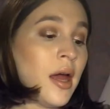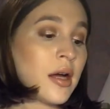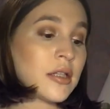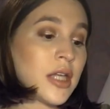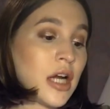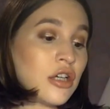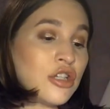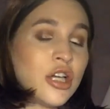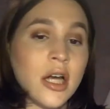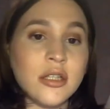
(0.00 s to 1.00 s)
because they are
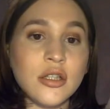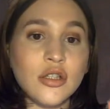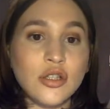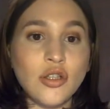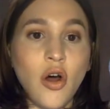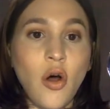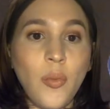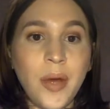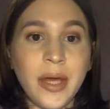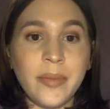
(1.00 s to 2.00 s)
just
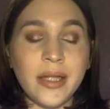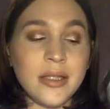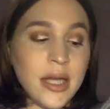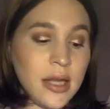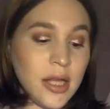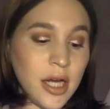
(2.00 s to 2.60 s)
so pigmented.